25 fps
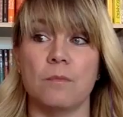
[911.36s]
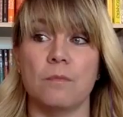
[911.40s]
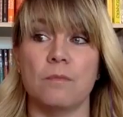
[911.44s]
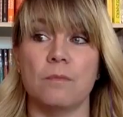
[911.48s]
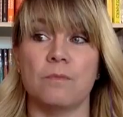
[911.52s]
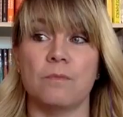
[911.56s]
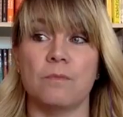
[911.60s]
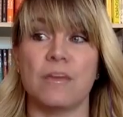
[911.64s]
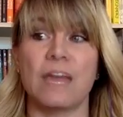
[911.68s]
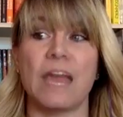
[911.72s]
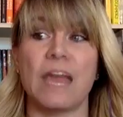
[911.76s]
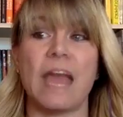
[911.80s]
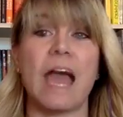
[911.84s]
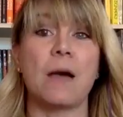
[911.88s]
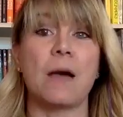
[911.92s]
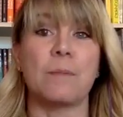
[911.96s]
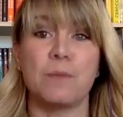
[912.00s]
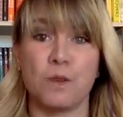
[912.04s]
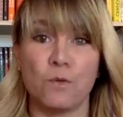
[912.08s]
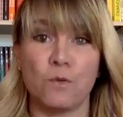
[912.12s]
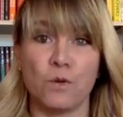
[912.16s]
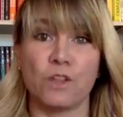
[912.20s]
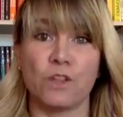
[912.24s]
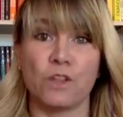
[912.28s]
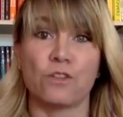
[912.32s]
be
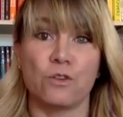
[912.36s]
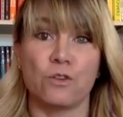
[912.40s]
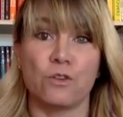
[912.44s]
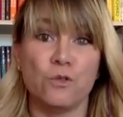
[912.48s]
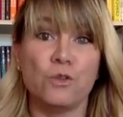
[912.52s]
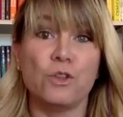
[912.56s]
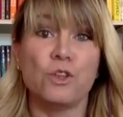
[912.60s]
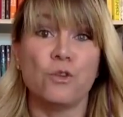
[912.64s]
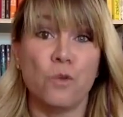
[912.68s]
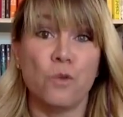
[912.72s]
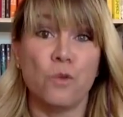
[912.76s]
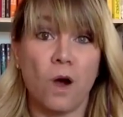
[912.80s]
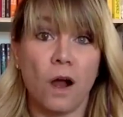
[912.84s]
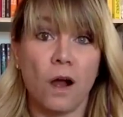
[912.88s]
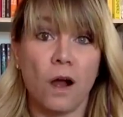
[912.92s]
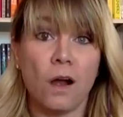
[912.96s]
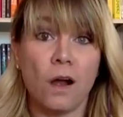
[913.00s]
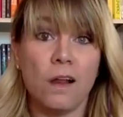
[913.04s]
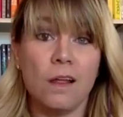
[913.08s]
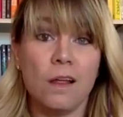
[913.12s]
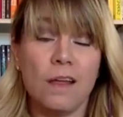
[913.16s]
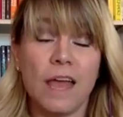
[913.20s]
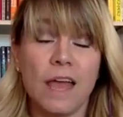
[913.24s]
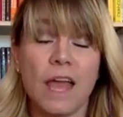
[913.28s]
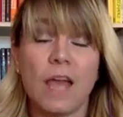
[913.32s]
happy with who you are
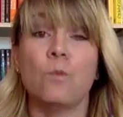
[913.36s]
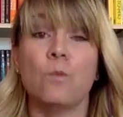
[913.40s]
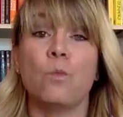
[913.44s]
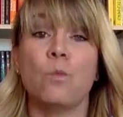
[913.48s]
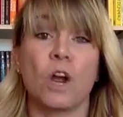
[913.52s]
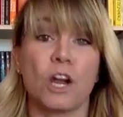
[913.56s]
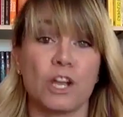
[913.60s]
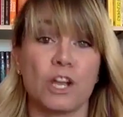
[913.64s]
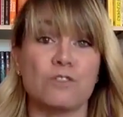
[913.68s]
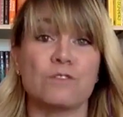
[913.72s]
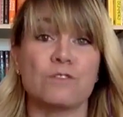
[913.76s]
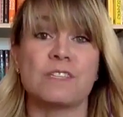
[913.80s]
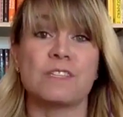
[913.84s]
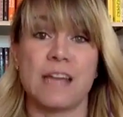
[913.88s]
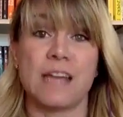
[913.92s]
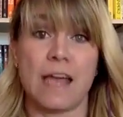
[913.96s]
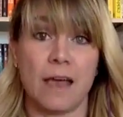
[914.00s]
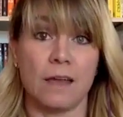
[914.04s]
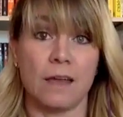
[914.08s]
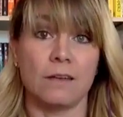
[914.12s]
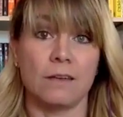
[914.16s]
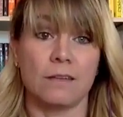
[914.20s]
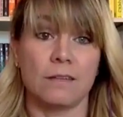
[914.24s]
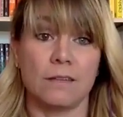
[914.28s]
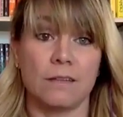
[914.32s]
and where you
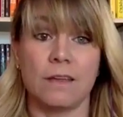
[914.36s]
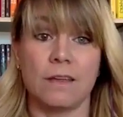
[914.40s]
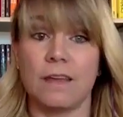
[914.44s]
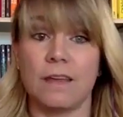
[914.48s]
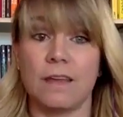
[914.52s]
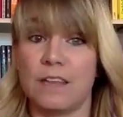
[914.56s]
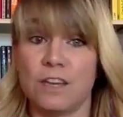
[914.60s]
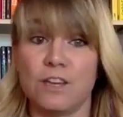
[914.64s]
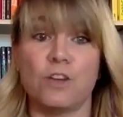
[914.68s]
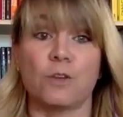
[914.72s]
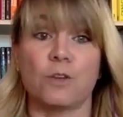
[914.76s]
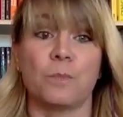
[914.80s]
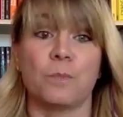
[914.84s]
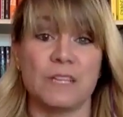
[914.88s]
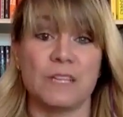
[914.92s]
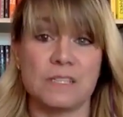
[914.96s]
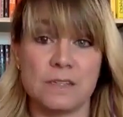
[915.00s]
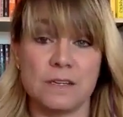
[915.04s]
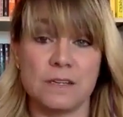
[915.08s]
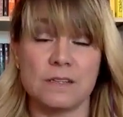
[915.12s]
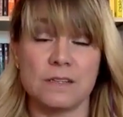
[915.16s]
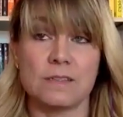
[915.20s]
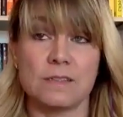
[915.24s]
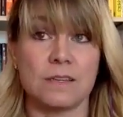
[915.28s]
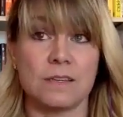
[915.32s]
stand in your
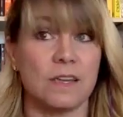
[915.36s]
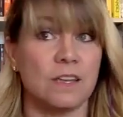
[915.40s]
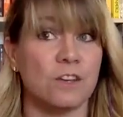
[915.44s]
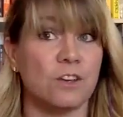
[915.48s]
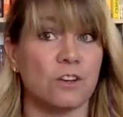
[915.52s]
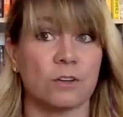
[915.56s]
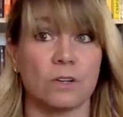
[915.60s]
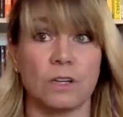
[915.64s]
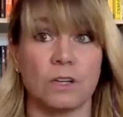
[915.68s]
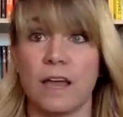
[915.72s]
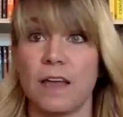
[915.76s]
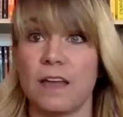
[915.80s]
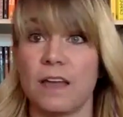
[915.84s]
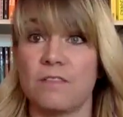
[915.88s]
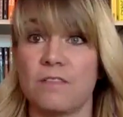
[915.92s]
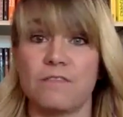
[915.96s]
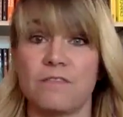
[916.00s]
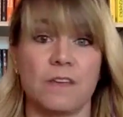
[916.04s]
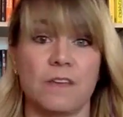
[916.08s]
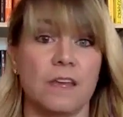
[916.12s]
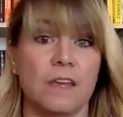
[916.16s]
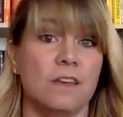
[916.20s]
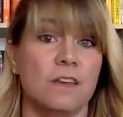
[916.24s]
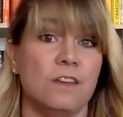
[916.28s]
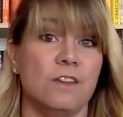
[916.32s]
business, in your life,
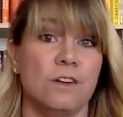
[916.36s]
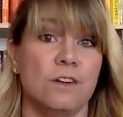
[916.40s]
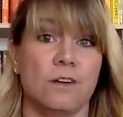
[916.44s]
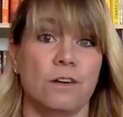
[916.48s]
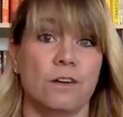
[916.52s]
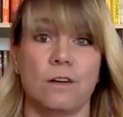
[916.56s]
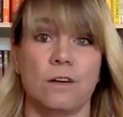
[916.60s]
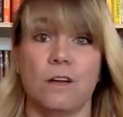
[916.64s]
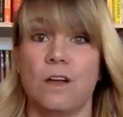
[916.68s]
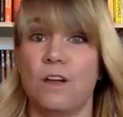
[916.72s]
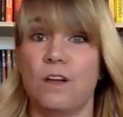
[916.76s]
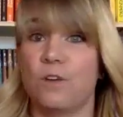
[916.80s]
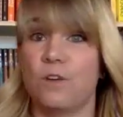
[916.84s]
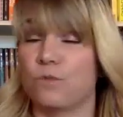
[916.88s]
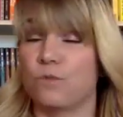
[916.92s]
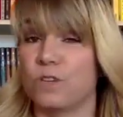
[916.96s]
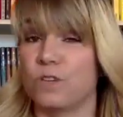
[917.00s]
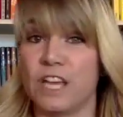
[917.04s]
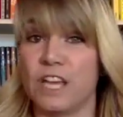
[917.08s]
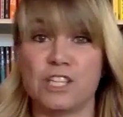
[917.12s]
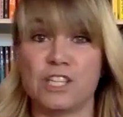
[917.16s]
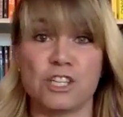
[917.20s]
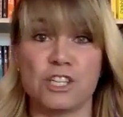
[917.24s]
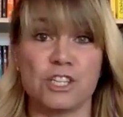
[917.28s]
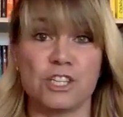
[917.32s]
in your
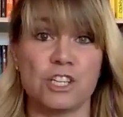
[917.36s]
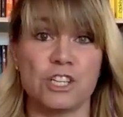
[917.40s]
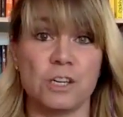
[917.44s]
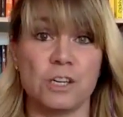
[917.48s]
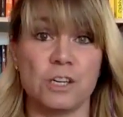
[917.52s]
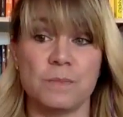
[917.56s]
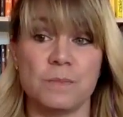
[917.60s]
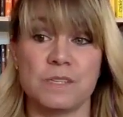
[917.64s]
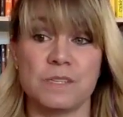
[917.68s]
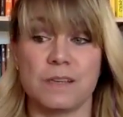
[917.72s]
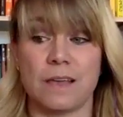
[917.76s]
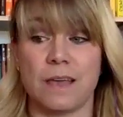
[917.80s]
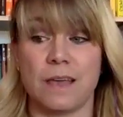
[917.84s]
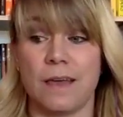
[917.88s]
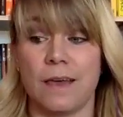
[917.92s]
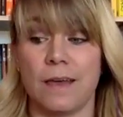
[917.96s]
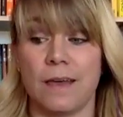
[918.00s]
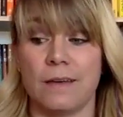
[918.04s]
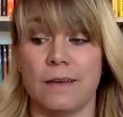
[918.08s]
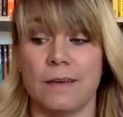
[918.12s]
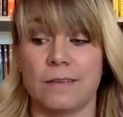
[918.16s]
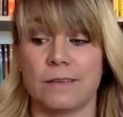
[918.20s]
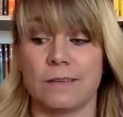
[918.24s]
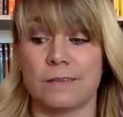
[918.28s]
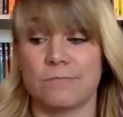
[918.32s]
relationships,
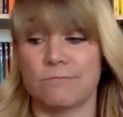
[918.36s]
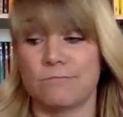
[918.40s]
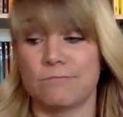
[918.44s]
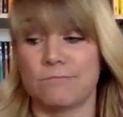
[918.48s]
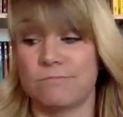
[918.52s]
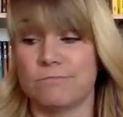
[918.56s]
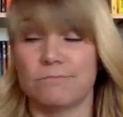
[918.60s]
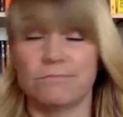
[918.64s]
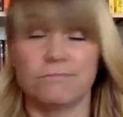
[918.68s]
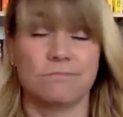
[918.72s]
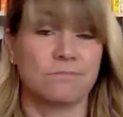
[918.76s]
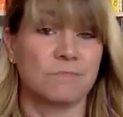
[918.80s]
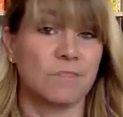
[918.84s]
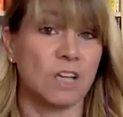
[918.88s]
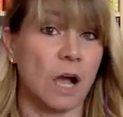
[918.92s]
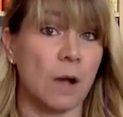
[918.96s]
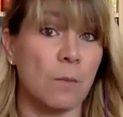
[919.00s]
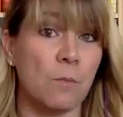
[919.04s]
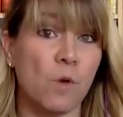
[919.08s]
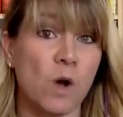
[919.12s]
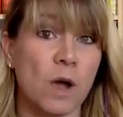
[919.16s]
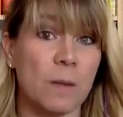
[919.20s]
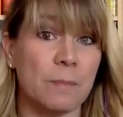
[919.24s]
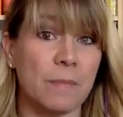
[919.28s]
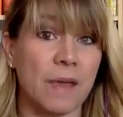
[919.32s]
and
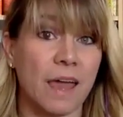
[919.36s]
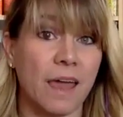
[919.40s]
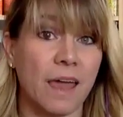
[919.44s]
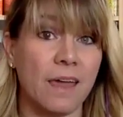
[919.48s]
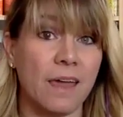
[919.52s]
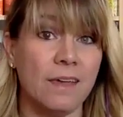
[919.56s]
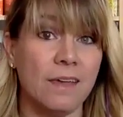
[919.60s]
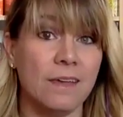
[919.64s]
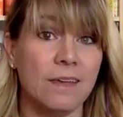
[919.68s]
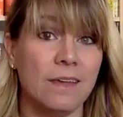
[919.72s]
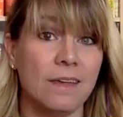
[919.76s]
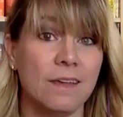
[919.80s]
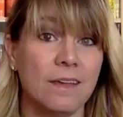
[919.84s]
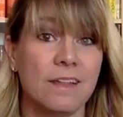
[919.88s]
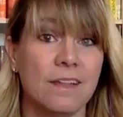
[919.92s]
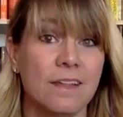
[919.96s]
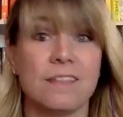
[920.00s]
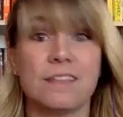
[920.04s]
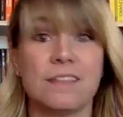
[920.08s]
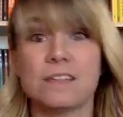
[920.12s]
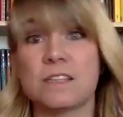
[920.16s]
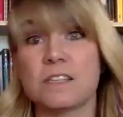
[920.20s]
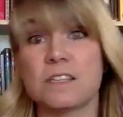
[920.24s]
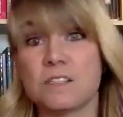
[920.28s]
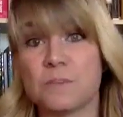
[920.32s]
come what may,
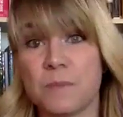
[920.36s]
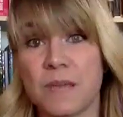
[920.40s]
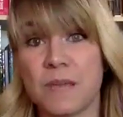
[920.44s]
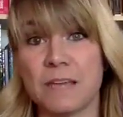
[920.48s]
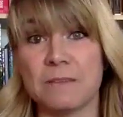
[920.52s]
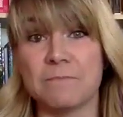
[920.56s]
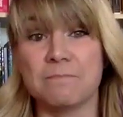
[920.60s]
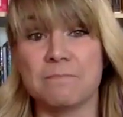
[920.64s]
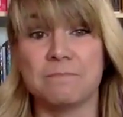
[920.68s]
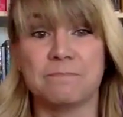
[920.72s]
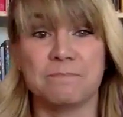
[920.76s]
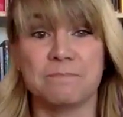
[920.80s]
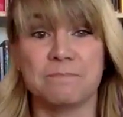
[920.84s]
this is me.